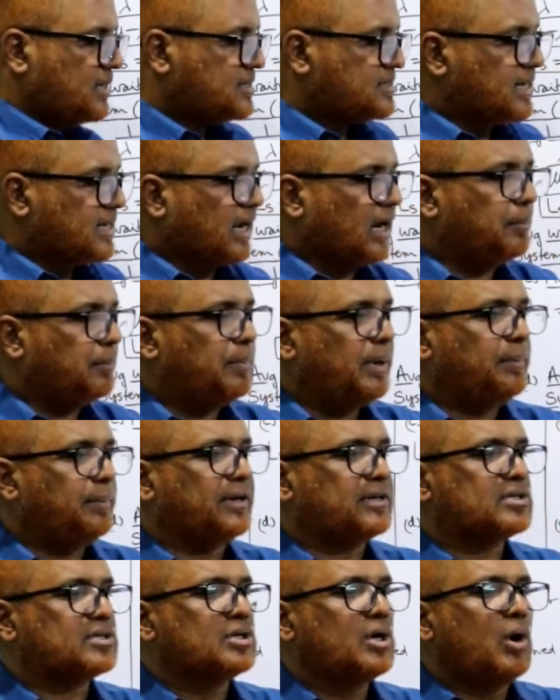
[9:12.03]
Second, B
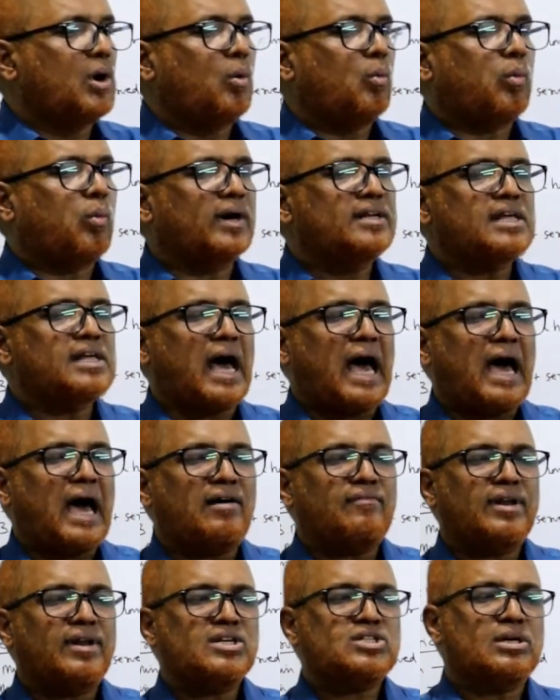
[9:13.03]
bit. What is the
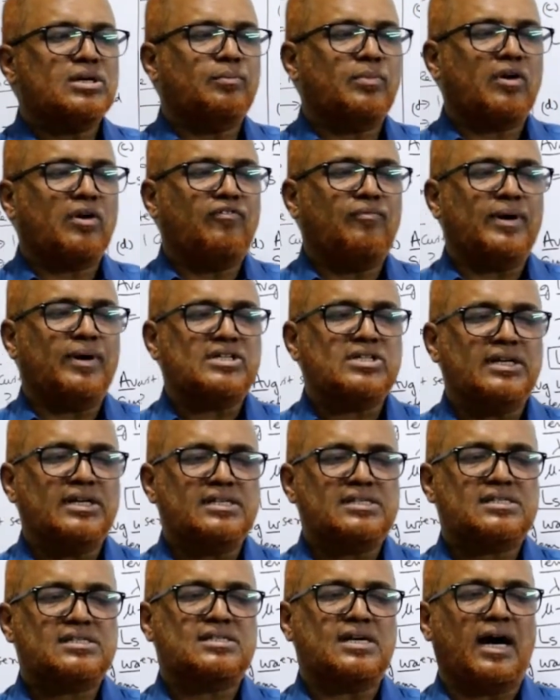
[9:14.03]
average number of
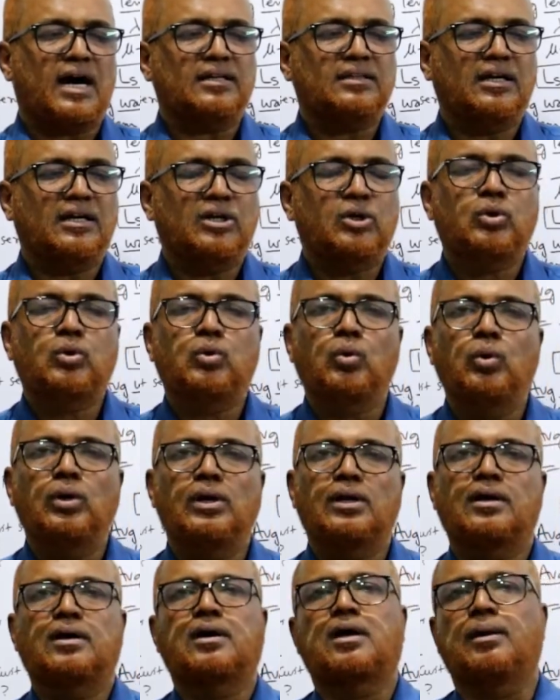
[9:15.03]
machinists at the
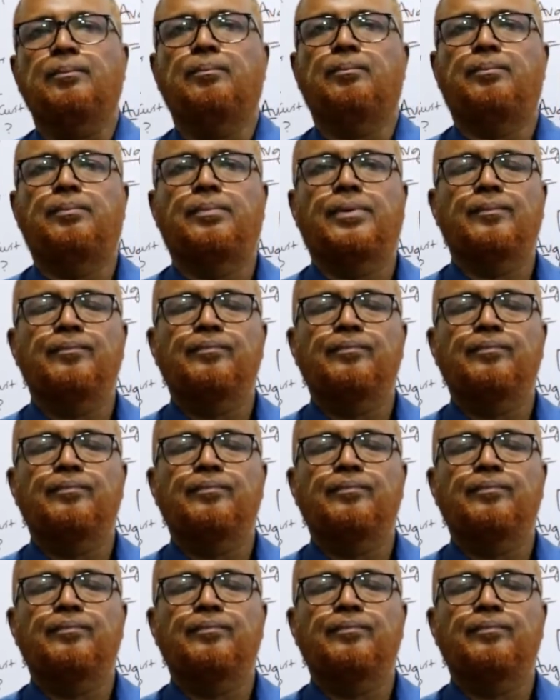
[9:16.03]
tool crib?